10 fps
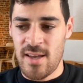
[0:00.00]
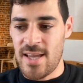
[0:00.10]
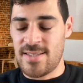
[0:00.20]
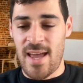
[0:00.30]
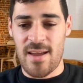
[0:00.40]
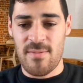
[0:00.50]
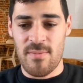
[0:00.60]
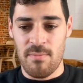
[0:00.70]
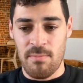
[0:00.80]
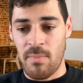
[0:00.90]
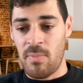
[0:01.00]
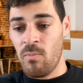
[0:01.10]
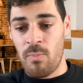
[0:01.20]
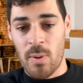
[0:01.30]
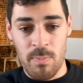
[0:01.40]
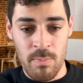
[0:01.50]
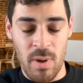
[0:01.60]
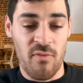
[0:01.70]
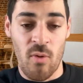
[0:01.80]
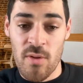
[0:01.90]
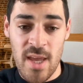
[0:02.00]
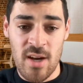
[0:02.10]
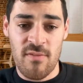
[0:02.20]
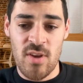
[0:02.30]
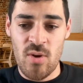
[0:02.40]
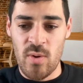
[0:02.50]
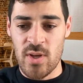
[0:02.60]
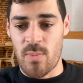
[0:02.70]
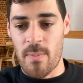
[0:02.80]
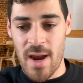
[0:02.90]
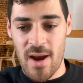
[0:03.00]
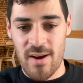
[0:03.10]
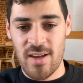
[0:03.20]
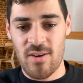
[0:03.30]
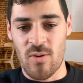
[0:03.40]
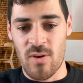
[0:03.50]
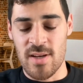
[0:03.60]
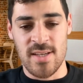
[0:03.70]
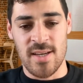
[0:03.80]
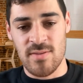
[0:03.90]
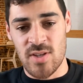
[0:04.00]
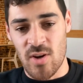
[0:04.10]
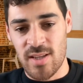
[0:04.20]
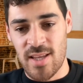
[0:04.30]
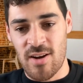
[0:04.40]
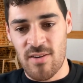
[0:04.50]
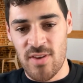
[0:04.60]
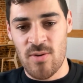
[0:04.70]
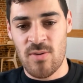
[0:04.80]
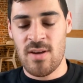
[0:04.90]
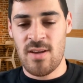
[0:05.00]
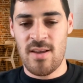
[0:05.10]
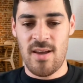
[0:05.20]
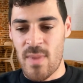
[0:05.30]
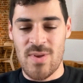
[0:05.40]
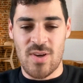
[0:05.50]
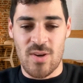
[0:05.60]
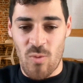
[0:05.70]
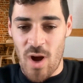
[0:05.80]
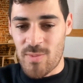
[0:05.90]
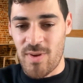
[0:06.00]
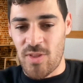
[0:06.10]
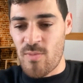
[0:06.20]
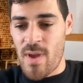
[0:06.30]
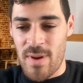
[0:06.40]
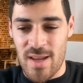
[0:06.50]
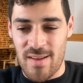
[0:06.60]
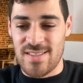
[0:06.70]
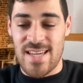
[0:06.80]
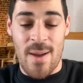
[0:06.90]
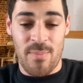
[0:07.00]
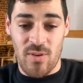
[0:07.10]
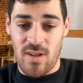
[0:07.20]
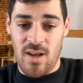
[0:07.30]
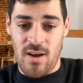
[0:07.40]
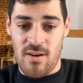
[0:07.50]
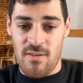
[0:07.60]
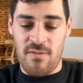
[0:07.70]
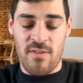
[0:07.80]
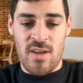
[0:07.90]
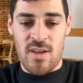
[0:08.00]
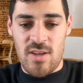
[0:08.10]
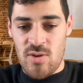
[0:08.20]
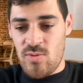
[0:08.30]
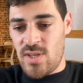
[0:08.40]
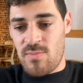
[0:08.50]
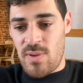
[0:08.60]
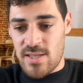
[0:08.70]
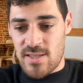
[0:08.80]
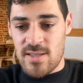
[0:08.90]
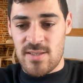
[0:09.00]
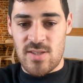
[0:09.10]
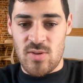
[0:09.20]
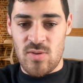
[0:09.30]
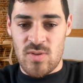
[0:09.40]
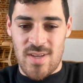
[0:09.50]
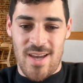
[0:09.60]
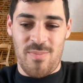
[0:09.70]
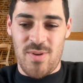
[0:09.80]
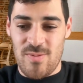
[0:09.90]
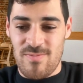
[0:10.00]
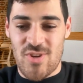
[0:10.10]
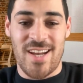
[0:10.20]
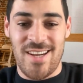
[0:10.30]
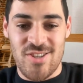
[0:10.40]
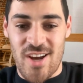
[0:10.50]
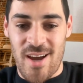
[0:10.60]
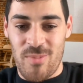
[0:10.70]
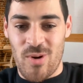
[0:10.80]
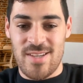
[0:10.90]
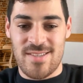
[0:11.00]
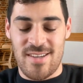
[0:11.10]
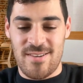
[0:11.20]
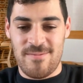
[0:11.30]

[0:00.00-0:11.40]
Is that before the interview when you're preparing, or is it during the interview? Maybe you could walk me through maybe an example of using Pieces to help you try to get a job more easily.